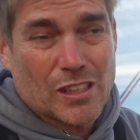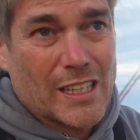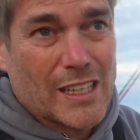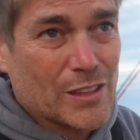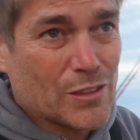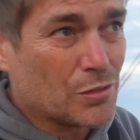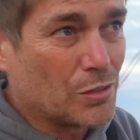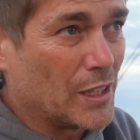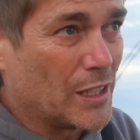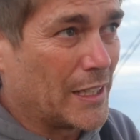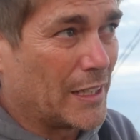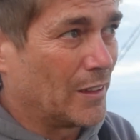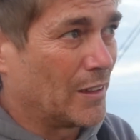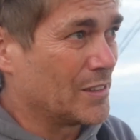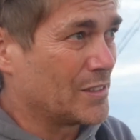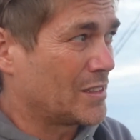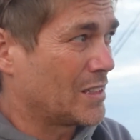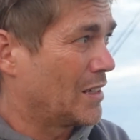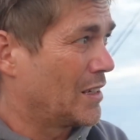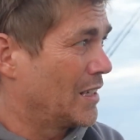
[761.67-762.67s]
it is really
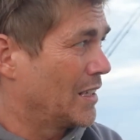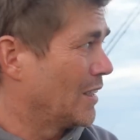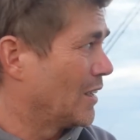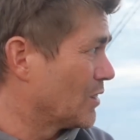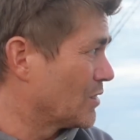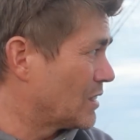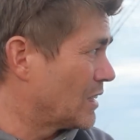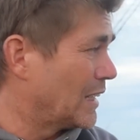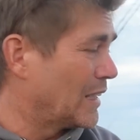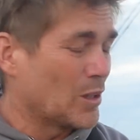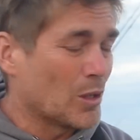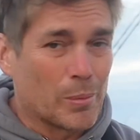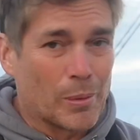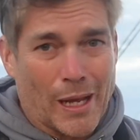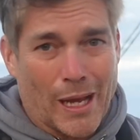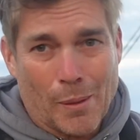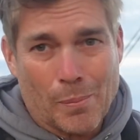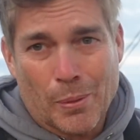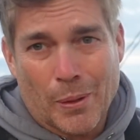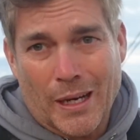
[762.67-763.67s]
nice down here. I was a little
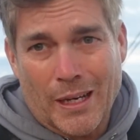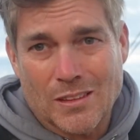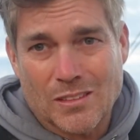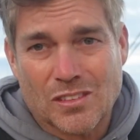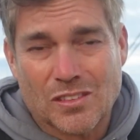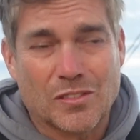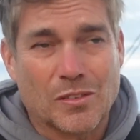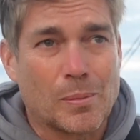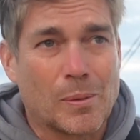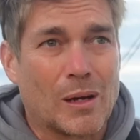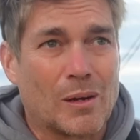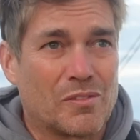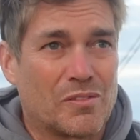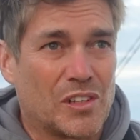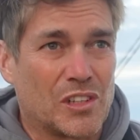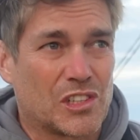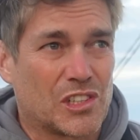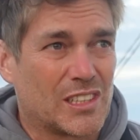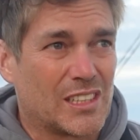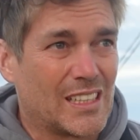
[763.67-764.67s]
bit apprehensive about
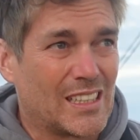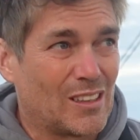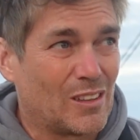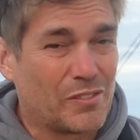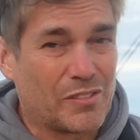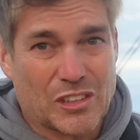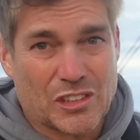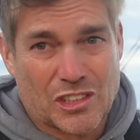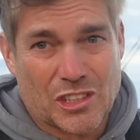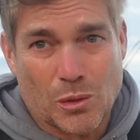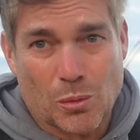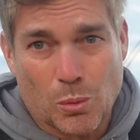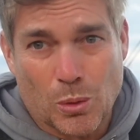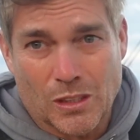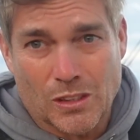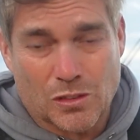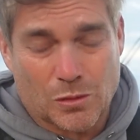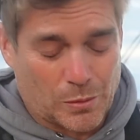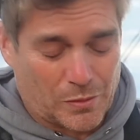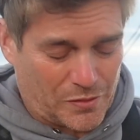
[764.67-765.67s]
fishing here. I've fished here
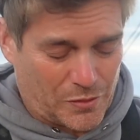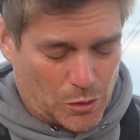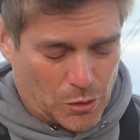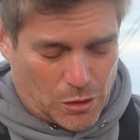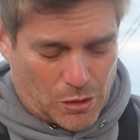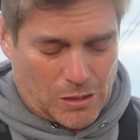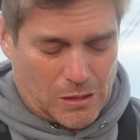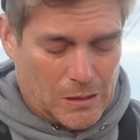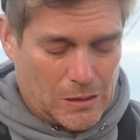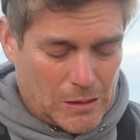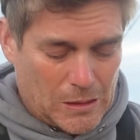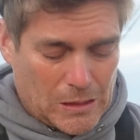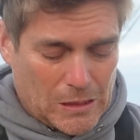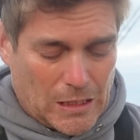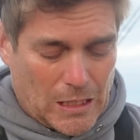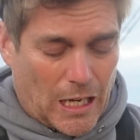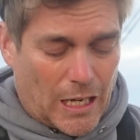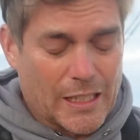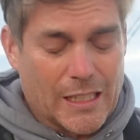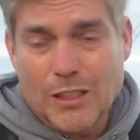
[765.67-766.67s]
once before.
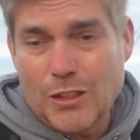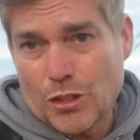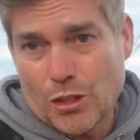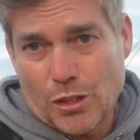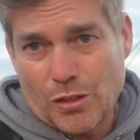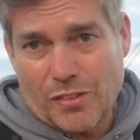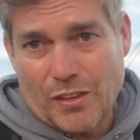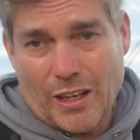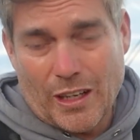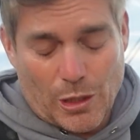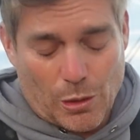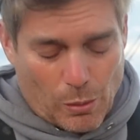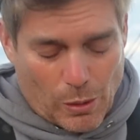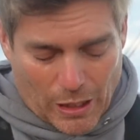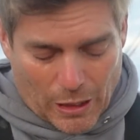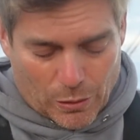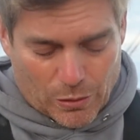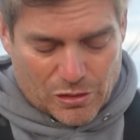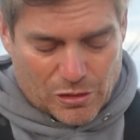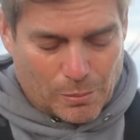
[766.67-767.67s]
I didn't do very
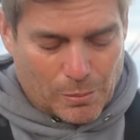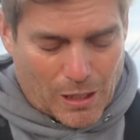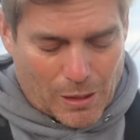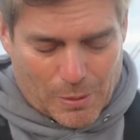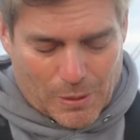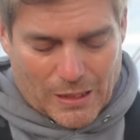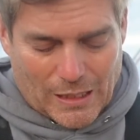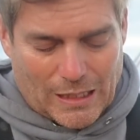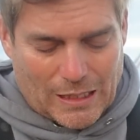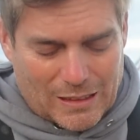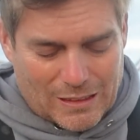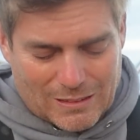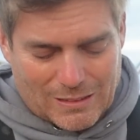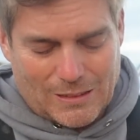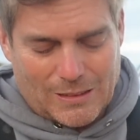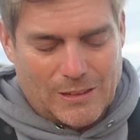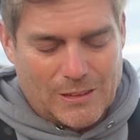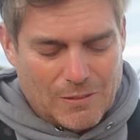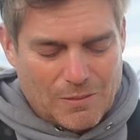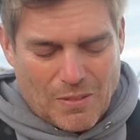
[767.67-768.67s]
well, so maybe that
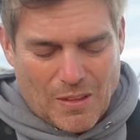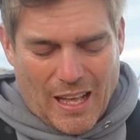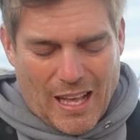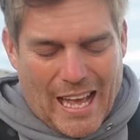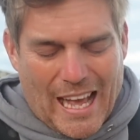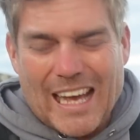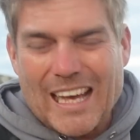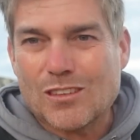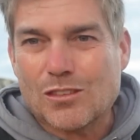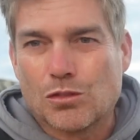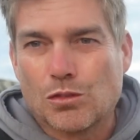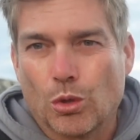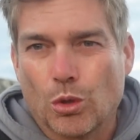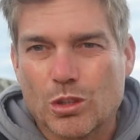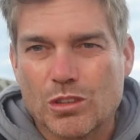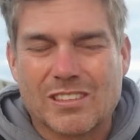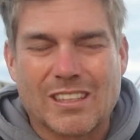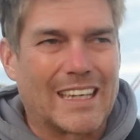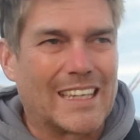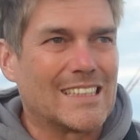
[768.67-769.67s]
has sort
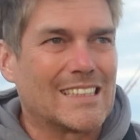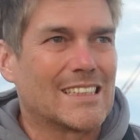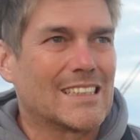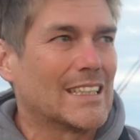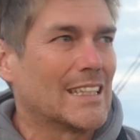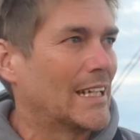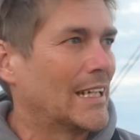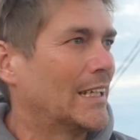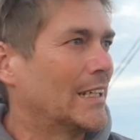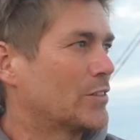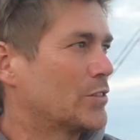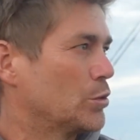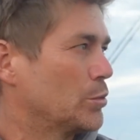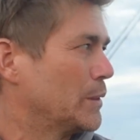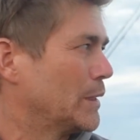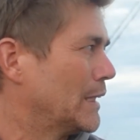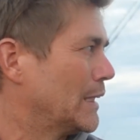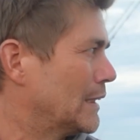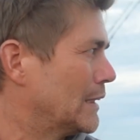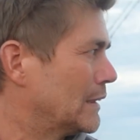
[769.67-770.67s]
of tainted it a little
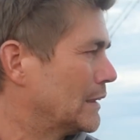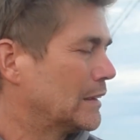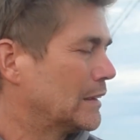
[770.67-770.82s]
bit.